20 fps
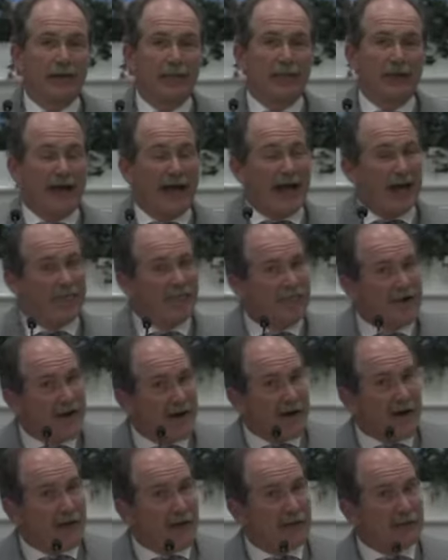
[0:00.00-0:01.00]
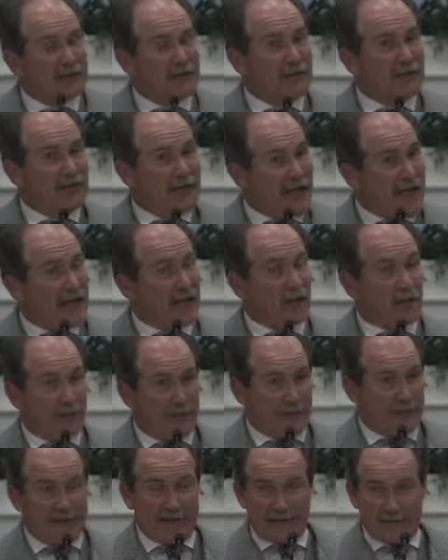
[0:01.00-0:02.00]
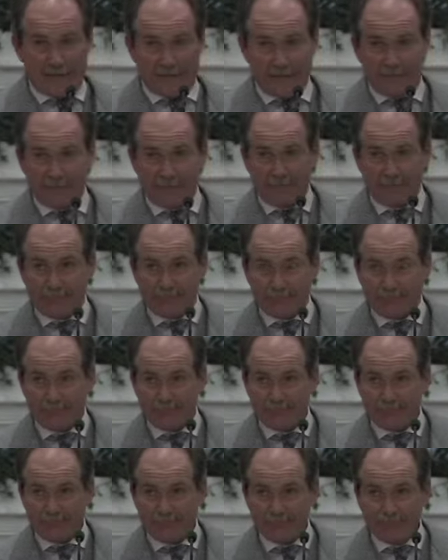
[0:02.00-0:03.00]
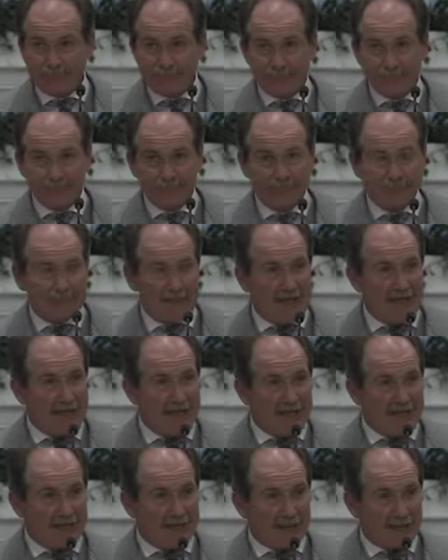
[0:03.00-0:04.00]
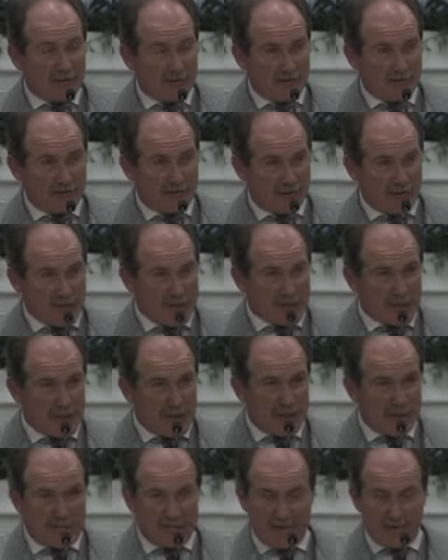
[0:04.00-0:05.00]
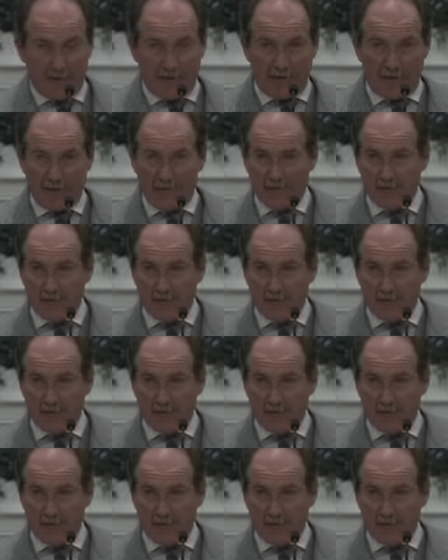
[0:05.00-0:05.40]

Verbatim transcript: But I'm very interested in mechanical things. I like grease under my fingernails.